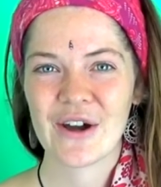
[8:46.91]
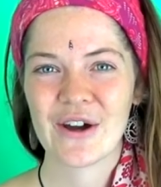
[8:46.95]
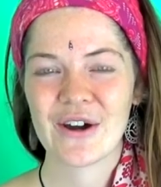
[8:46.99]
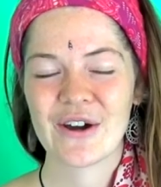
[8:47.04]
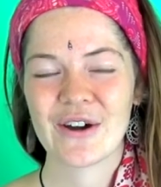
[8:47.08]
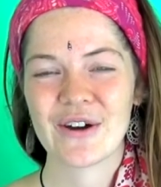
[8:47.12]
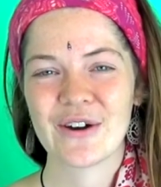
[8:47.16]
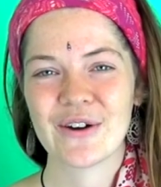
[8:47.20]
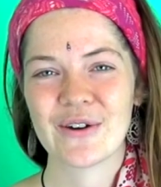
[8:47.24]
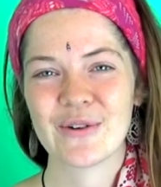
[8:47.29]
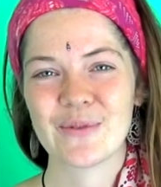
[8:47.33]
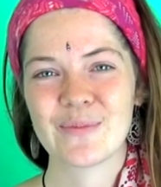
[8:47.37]

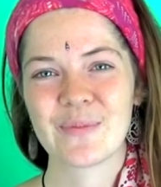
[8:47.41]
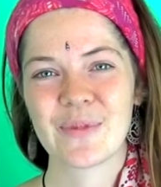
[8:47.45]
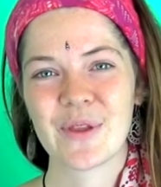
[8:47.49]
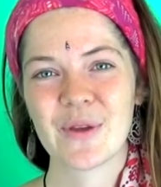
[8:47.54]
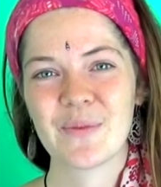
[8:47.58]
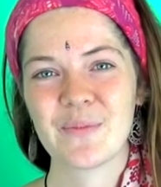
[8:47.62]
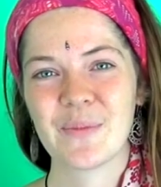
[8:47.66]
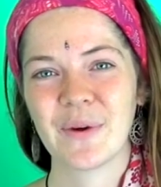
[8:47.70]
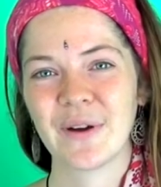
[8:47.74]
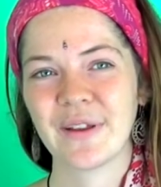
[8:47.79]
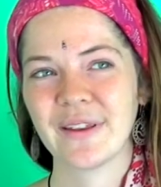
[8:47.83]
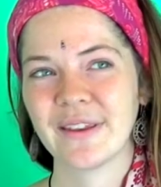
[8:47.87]

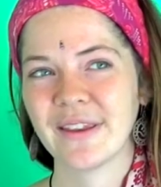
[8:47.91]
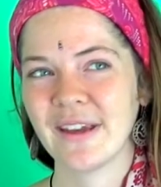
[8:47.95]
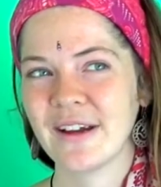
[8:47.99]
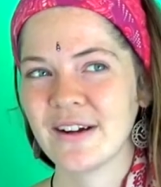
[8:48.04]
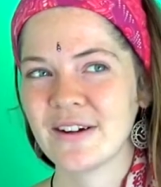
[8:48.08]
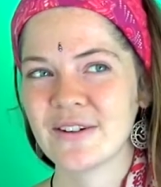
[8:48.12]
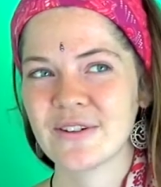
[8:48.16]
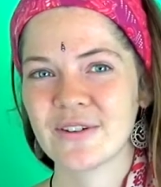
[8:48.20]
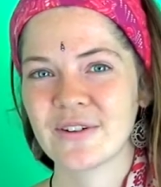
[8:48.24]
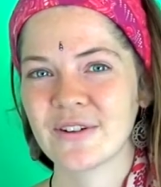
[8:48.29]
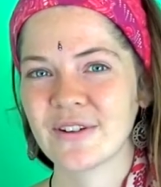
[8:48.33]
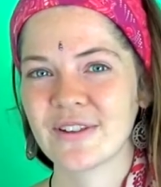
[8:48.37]
But there
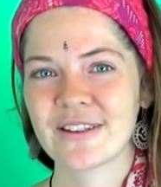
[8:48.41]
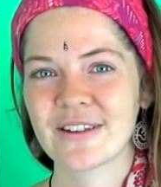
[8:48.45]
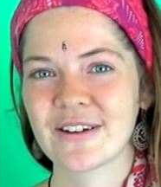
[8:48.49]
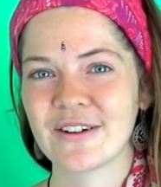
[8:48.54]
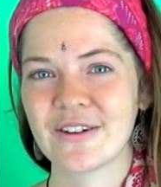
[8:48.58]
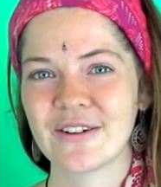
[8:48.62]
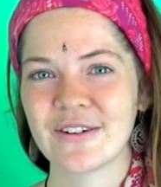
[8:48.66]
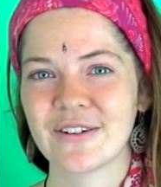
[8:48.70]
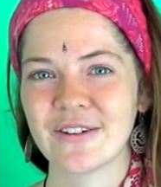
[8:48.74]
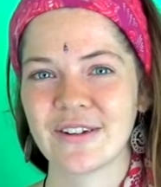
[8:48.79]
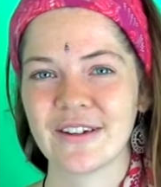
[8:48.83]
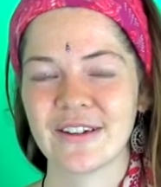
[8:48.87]
are
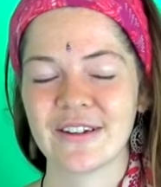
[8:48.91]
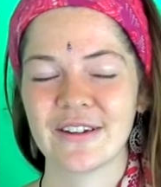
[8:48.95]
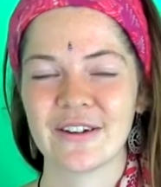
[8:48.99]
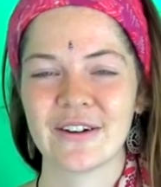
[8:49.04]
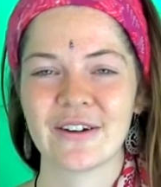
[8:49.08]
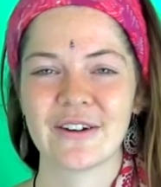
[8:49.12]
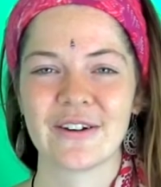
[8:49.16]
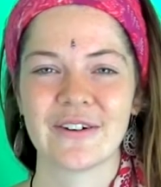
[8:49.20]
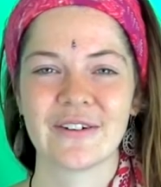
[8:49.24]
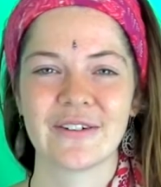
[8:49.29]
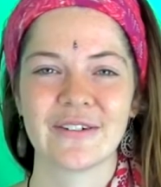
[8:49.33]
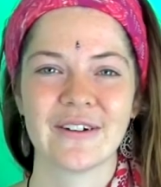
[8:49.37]
also, you
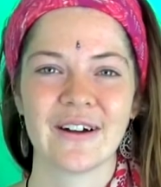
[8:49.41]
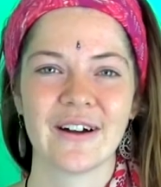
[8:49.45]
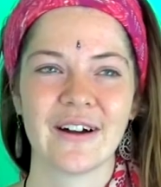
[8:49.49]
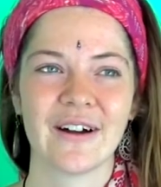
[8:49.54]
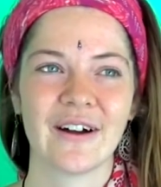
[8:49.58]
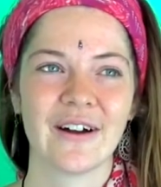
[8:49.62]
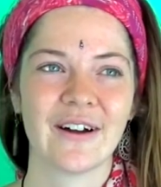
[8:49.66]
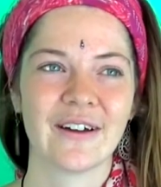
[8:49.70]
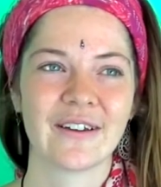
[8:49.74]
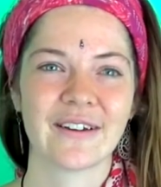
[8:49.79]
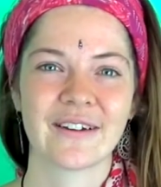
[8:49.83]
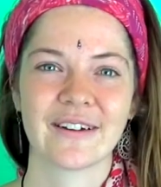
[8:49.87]
know,
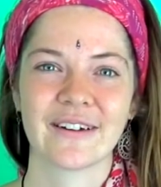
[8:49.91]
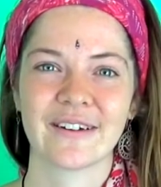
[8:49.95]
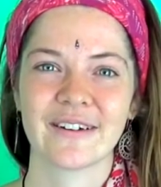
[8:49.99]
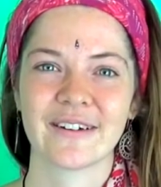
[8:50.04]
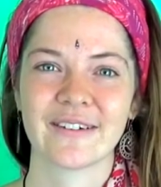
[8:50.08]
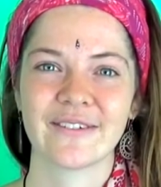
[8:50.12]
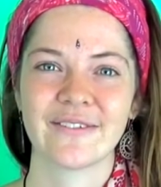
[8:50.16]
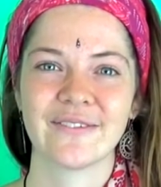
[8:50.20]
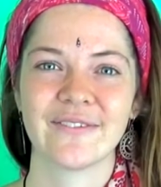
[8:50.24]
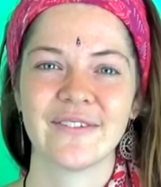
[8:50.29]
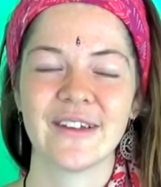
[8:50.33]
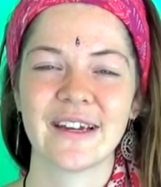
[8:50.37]

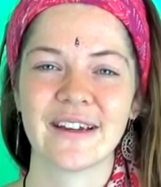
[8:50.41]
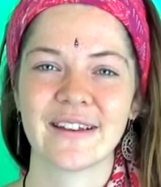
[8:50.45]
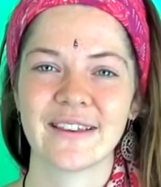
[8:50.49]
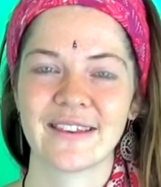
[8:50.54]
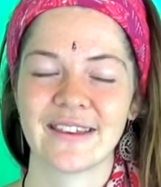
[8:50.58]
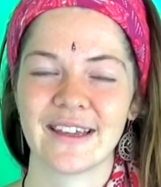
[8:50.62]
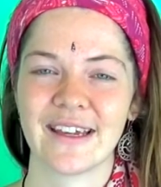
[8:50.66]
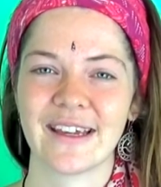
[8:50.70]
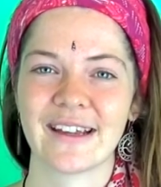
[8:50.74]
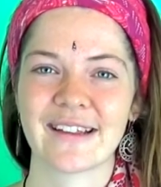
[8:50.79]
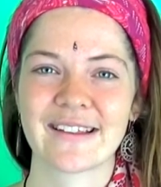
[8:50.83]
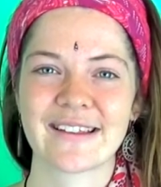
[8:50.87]
other vegan
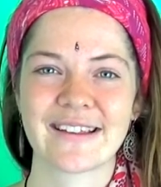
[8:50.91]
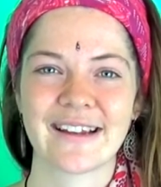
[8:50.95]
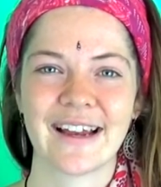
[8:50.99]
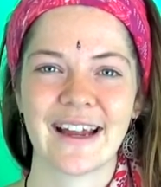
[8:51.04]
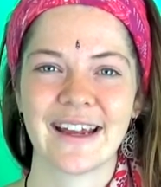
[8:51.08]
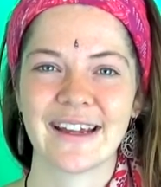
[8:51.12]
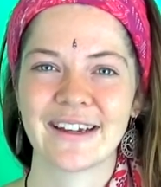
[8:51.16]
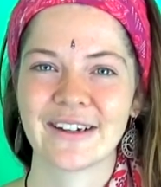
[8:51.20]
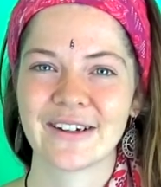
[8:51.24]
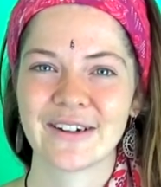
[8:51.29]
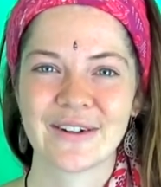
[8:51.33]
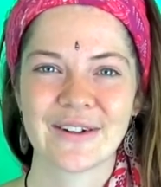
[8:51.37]
things
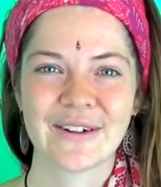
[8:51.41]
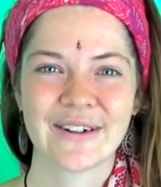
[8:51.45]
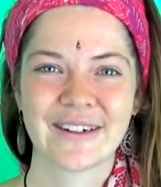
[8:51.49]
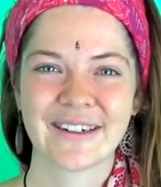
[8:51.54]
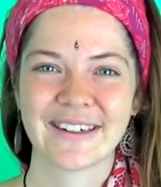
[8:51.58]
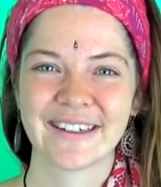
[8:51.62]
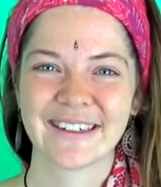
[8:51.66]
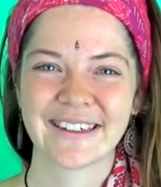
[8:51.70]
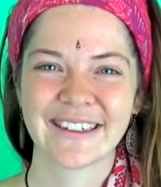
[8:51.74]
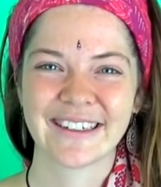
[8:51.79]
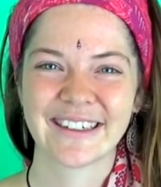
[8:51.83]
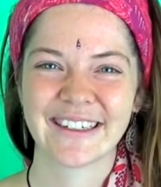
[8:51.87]
like
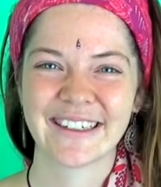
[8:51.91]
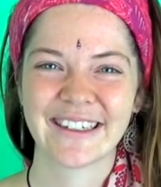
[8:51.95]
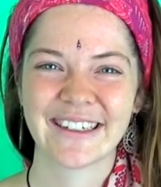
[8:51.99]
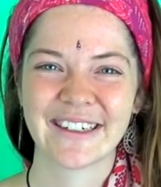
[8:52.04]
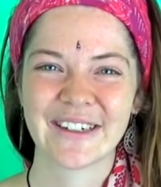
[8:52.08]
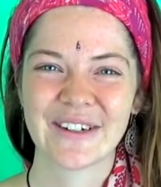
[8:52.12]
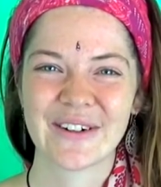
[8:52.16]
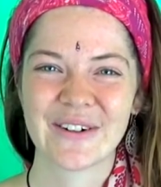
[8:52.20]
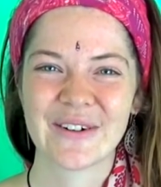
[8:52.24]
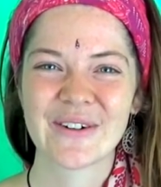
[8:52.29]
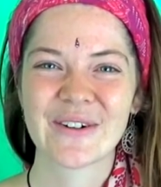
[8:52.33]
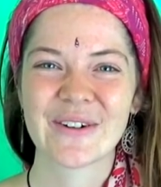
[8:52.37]

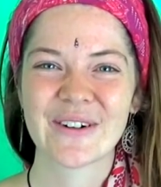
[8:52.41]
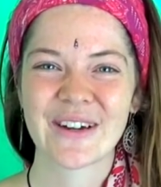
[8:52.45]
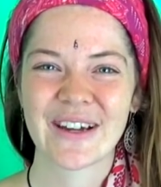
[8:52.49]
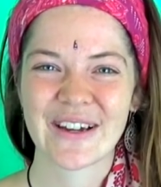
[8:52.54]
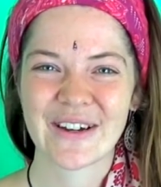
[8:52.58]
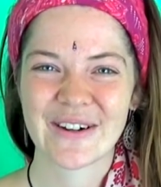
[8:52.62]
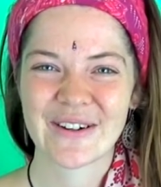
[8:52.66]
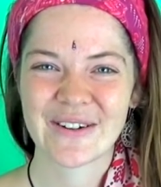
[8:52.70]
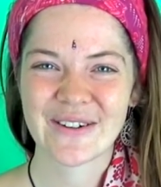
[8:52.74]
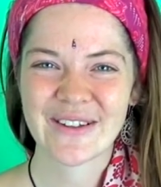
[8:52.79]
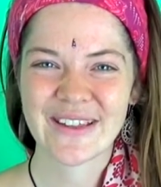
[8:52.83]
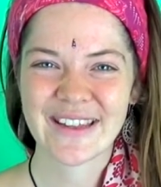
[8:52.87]

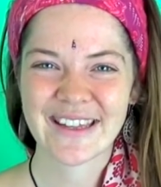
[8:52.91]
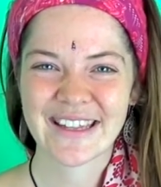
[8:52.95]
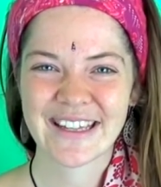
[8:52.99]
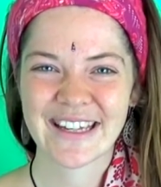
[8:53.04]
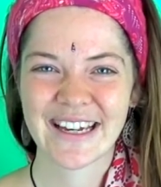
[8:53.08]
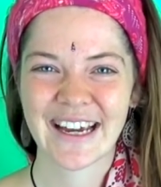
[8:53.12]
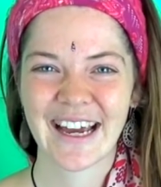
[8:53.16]
Oreos.